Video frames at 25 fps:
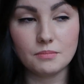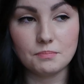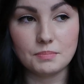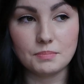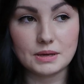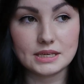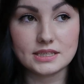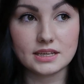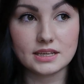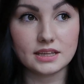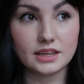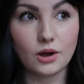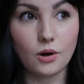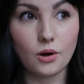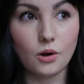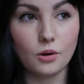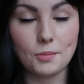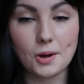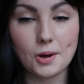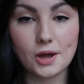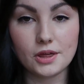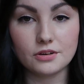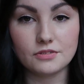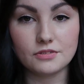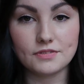basically all
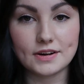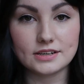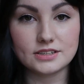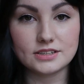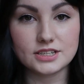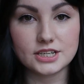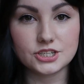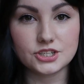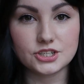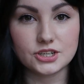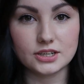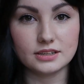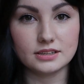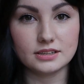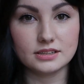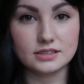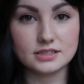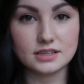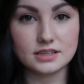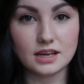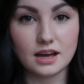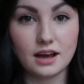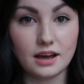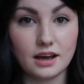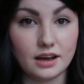my other
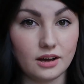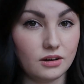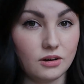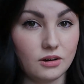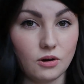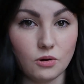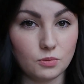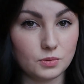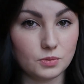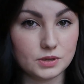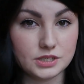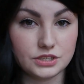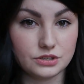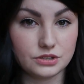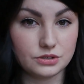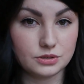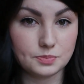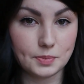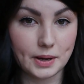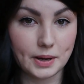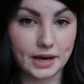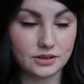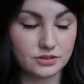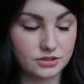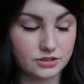foundations I always use
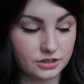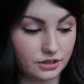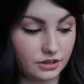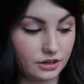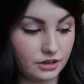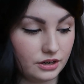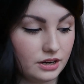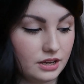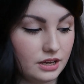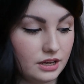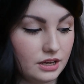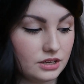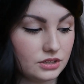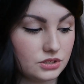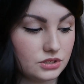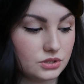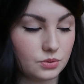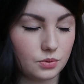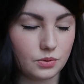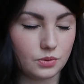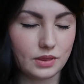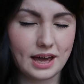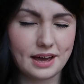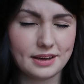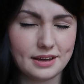powder,
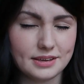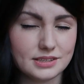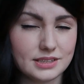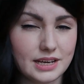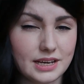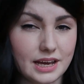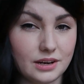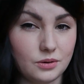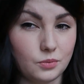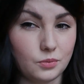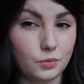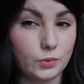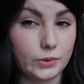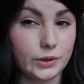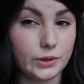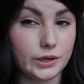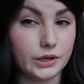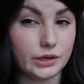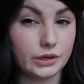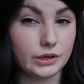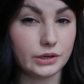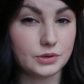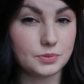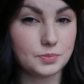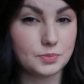so that's kind of
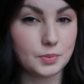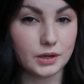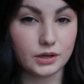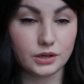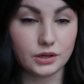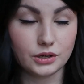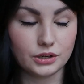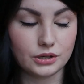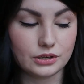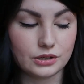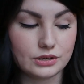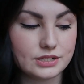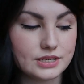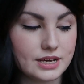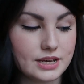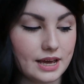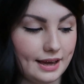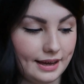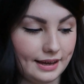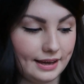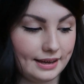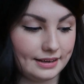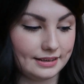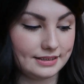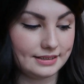weird but good.
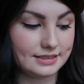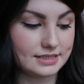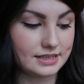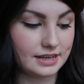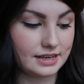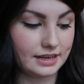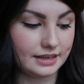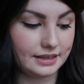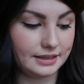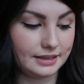And